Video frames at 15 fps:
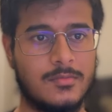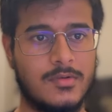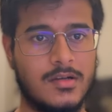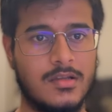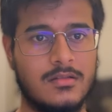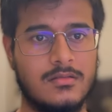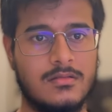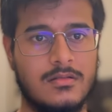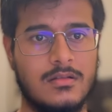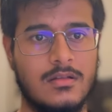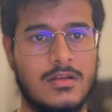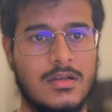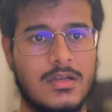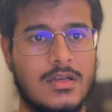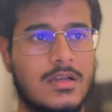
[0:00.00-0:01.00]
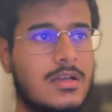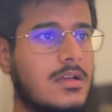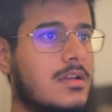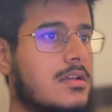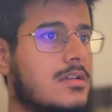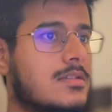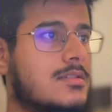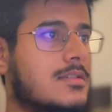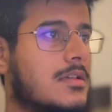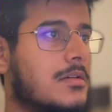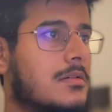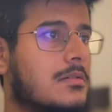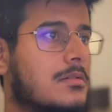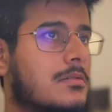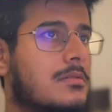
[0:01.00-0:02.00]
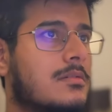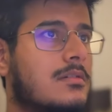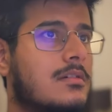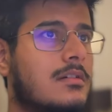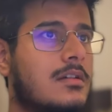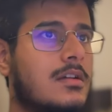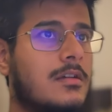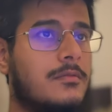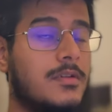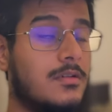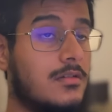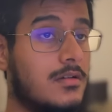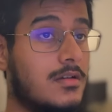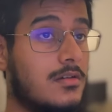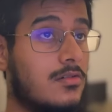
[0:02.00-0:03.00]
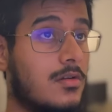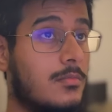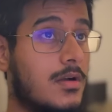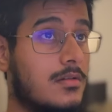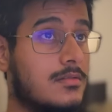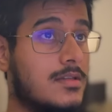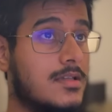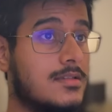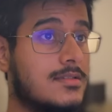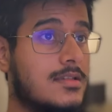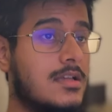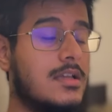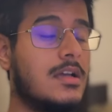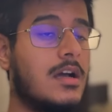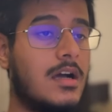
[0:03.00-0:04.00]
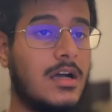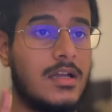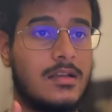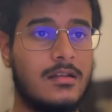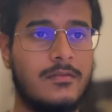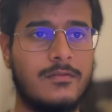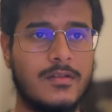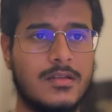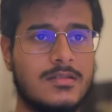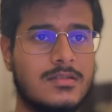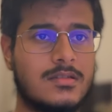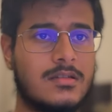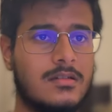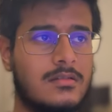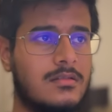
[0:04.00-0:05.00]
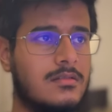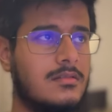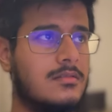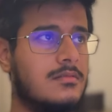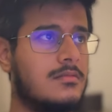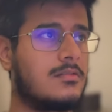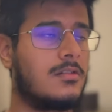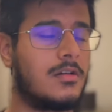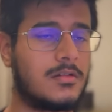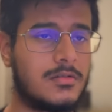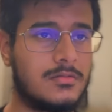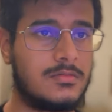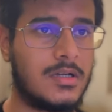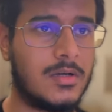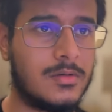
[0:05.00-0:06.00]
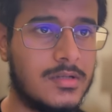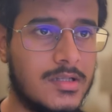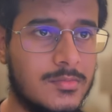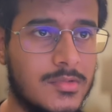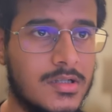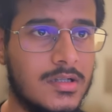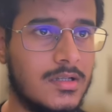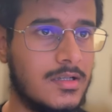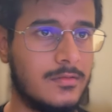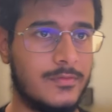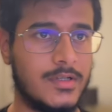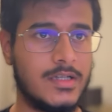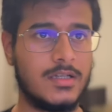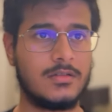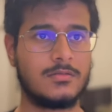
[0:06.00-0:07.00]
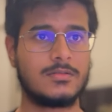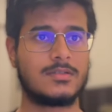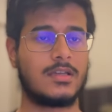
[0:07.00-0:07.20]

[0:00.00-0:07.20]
written. So we're going to talk about this. I referenced Claude Code Router in my earlier videos,